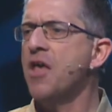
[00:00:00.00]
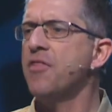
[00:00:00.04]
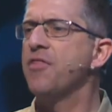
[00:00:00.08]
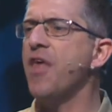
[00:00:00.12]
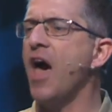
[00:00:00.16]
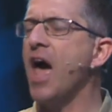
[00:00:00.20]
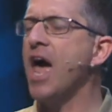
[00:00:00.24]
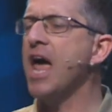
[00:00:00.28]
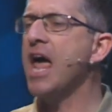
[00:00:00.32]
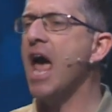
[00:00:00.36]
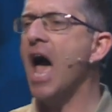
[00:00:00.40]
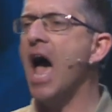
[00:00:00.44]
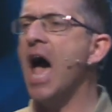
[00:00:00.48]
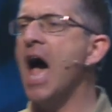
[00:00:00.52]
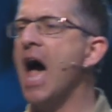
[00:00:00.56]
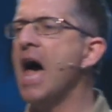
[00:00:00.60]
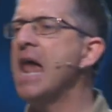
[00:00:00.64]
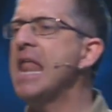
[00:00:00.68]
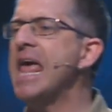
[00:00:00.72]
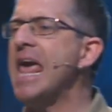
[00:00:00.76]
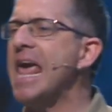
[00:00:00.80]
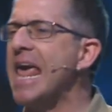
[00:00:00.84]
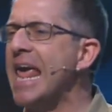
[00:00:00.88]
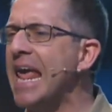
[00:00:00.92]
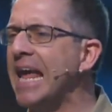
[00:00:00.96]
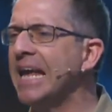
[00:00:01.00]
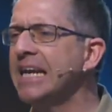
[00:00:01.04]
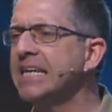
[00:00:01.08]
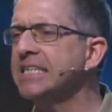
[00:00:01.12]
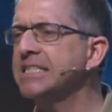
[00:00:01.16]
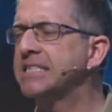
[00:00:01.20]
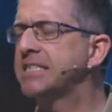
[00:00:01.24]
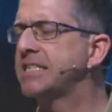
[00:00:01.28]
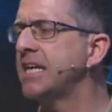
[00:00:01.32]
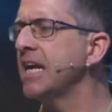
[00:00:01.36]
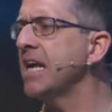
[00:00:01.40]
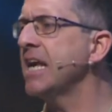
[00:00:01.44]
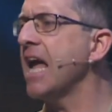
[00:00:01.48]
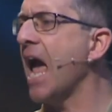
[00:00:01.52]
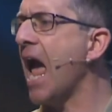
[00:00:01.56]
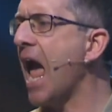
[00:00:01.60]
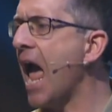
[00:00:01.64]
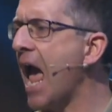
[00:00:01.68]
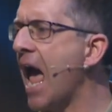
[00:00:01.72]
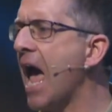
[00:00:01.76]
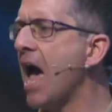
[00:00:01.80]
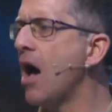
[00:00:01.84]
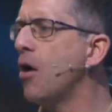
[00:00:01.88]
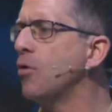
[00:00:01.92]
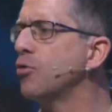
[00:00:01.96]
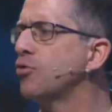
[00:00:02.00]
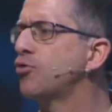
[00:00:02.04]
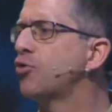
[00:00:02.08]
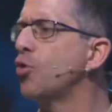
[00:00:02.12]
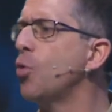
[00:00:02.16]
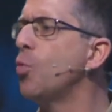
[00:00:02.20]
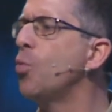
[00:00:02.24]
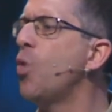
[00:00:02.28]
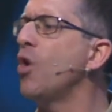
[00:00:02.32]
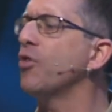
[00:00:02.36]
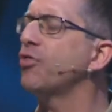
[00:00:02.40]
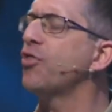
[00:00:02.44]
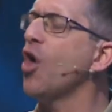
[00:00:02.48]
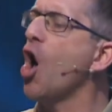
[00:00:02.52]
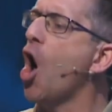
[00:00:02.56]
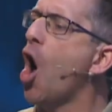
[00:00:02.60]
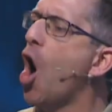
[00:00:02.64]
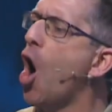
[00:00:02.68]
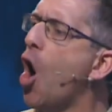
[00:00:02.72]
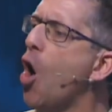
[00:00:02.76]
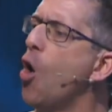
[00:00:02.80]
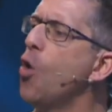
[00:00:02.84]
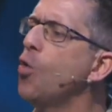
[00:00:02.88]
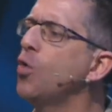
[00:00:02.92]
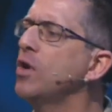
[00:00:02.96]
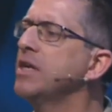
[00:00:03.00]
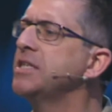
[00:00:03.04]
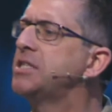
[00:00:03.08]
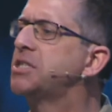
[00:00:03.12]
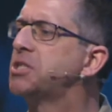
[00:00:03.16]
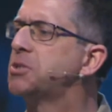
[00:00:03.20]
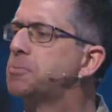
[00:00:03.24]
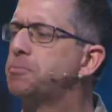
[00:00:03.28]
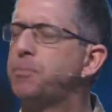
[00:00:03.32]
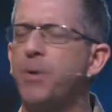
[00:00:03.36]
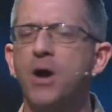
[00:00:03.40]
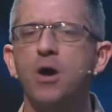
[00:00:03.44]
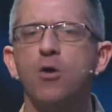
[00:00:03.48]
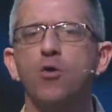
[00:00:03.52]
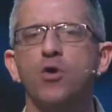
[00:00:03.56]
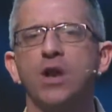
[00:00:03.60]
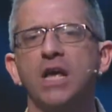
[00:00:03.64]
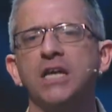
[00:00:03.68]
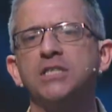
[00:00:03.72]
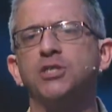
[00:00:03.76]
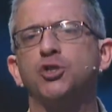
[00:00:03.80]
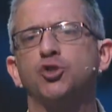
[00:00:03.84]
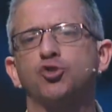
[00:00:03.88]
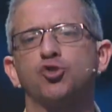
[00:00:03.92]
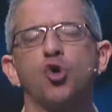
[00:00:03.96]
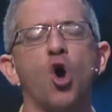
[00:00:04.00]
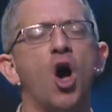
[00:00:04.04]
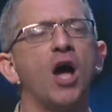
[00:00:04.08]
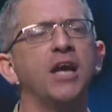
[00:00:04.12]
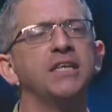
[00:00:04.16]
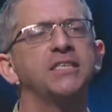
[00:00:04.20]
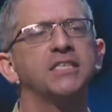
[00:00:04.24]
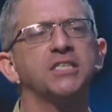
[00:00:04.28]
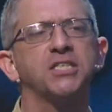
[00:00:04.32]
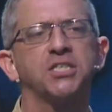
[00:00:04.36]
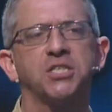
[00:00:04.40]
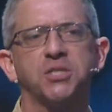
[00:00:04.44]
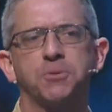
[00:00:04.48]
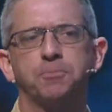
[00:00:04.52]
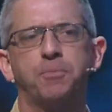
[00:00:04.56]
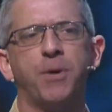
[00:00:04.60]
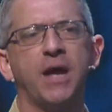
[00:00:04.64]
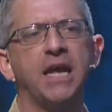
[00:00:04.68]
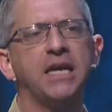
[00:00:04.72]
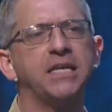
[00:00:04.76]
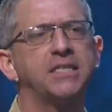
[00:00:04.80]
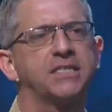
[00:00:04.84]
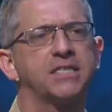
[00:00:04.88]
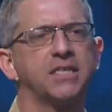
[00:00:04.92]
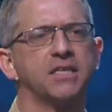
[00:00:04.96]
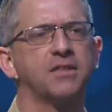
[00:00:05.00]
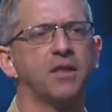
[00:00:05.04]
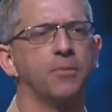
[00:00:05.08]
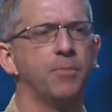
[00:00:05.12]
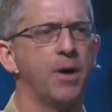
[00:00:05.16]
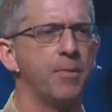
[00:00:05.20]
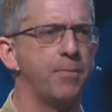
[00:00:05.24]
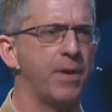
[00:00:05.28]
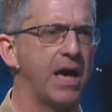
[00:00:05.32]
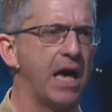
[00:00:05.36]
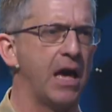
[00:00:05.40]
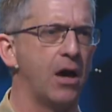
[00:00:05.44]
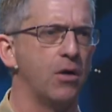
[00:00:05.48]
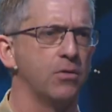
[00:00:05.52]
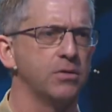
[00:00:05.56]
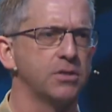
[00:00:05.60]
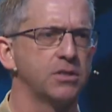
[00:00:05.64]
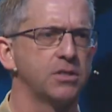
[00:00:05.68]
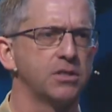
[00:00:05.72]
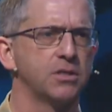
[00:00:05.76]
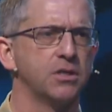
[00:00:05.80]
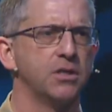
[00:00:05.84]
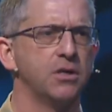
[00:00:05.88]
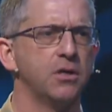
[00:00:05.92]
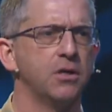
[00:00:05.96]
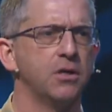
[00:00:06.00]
They are editing out what the Holy Spirit is trying to speak to them about